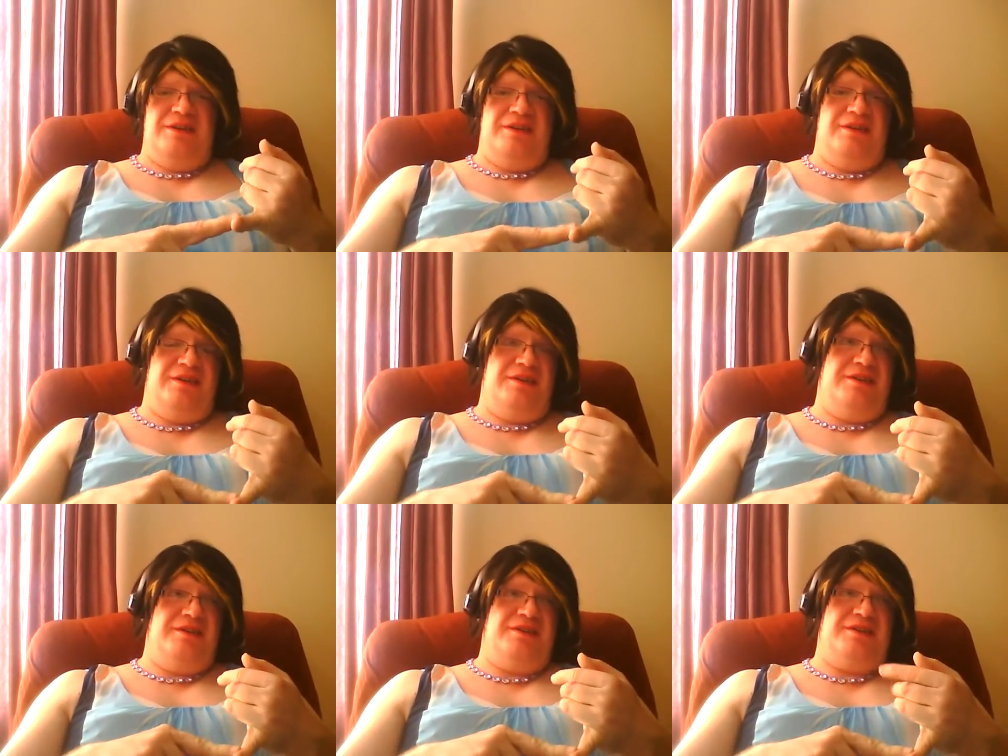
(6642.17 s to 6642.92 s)

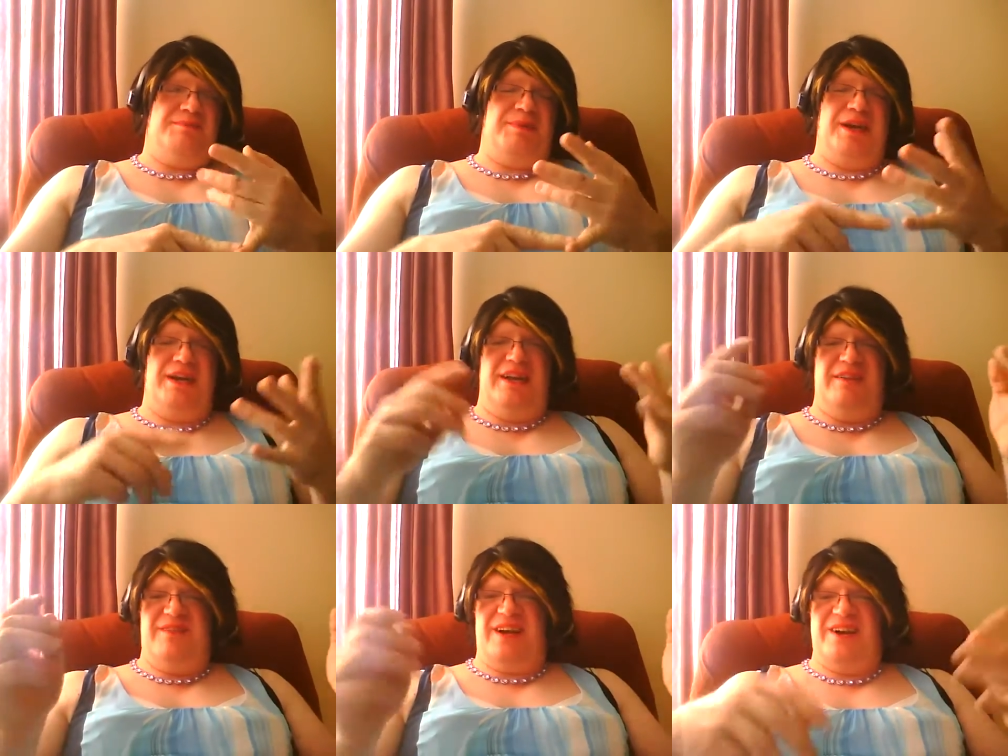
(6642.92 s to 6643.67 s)
uh, spaghetti,
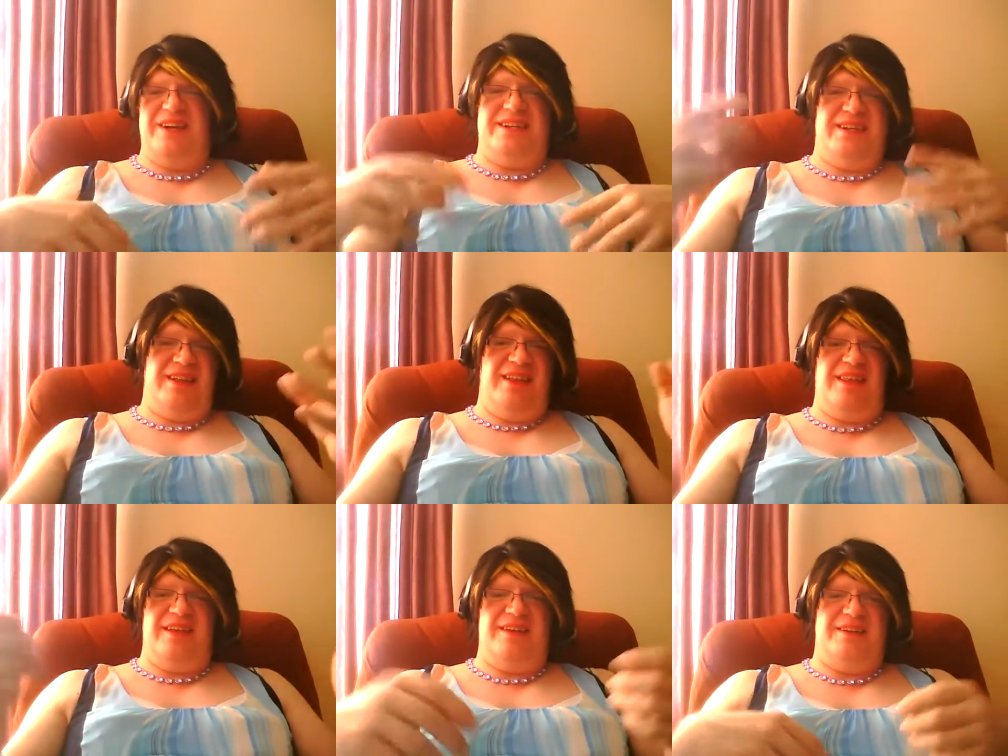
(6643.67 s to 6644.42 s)
various other
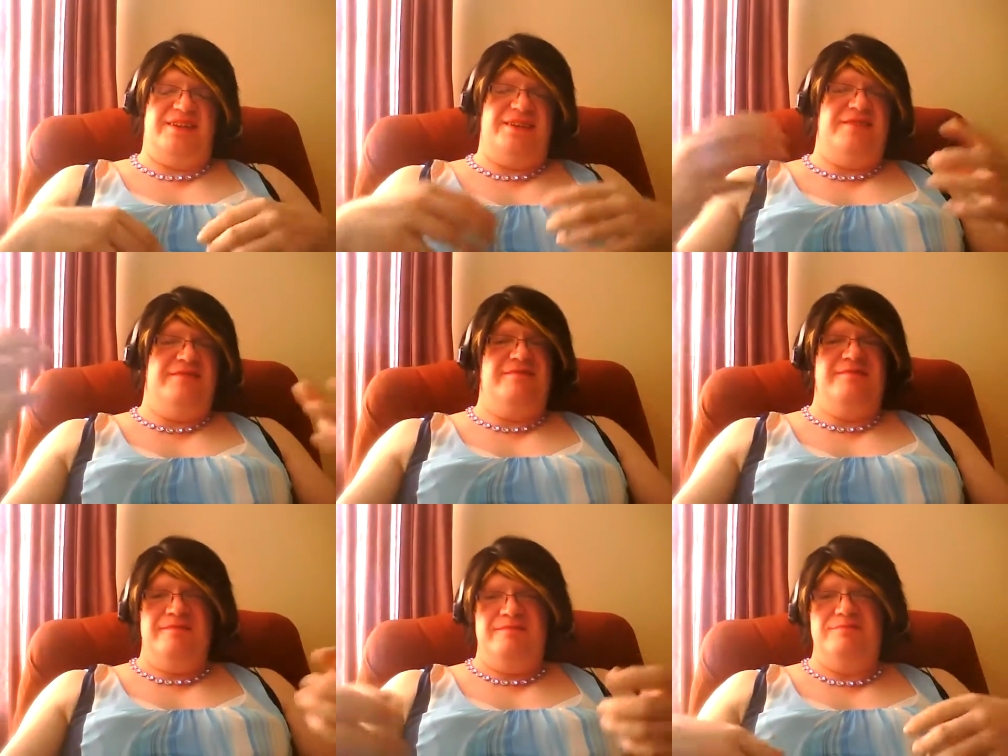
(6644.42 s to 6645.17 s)
things, you know
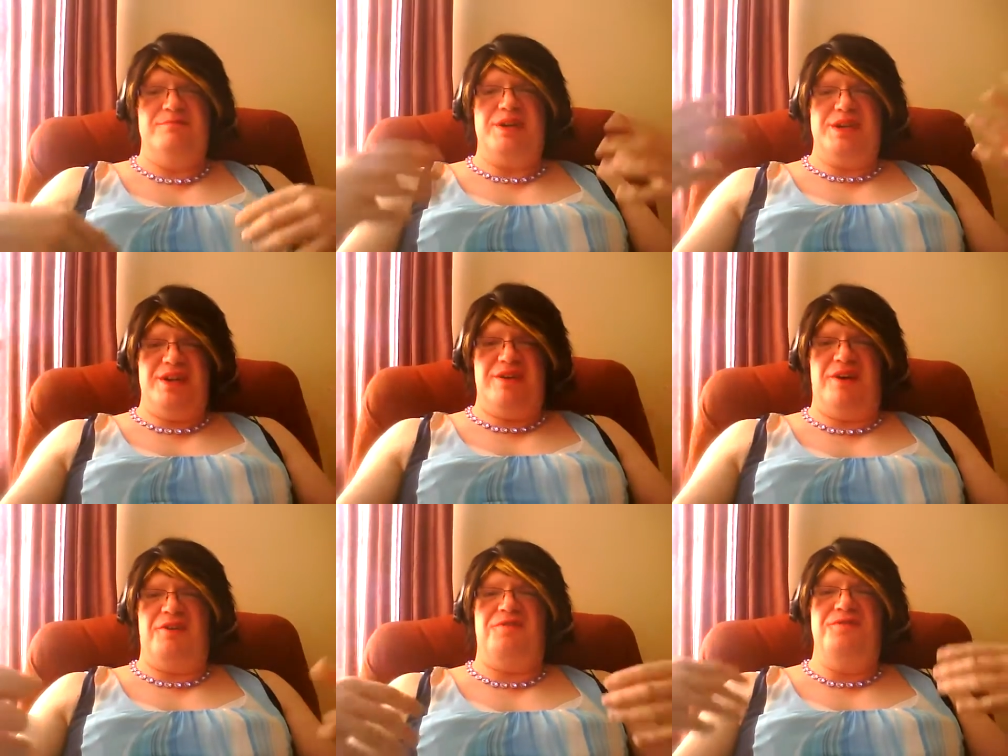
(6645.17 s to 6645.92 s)
but you know, all
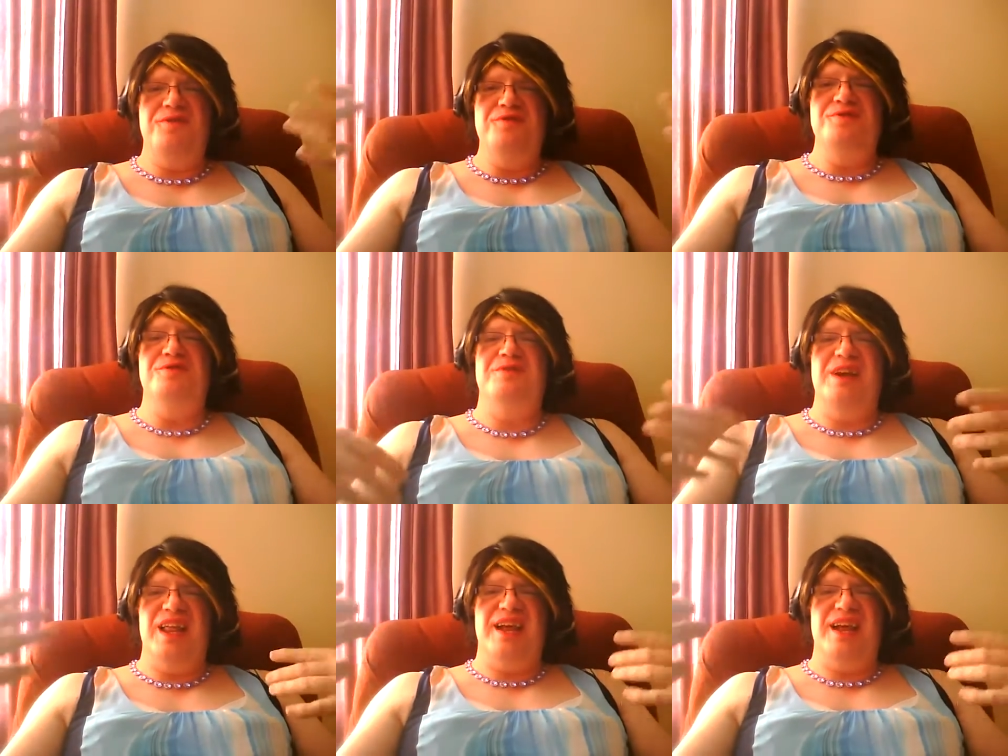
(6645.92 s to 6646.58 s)
food related